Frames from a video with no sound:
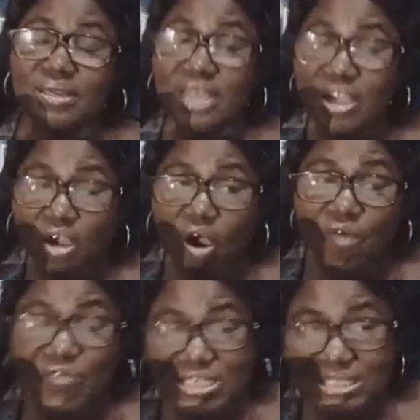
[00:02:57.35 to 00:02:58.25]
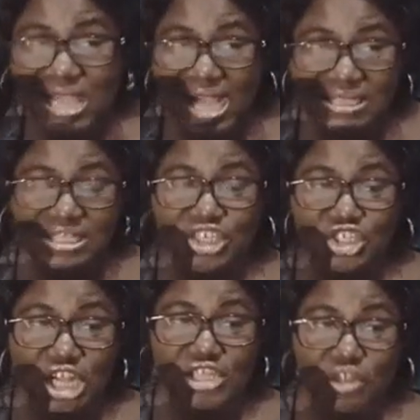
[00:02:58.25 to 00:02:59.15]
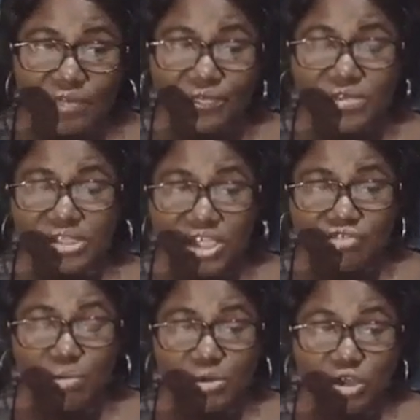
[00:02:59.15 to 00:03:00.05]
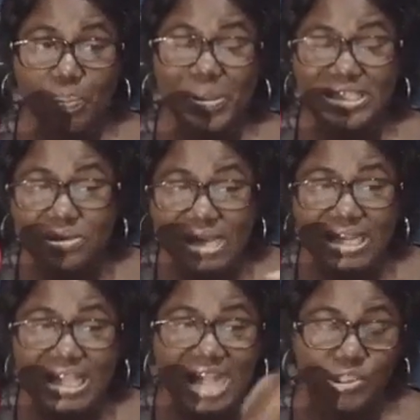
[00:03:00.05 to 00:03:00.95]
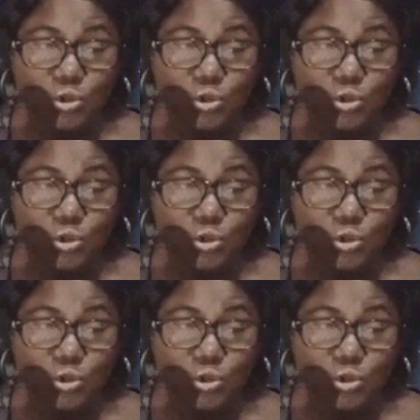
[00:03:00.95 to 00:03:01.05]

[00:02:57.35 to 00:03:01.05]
The officers in charge of distribution, particularly at